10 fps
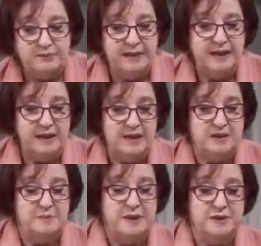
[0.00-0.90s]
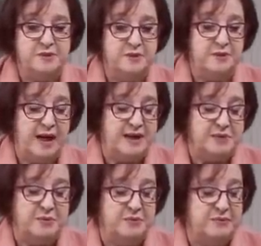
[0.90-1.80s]
Many of these bills
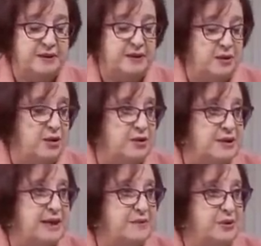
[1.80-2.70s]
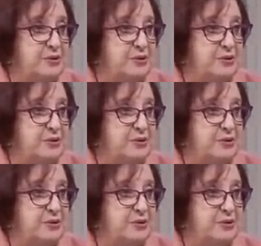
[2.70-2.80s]
acts were written a long time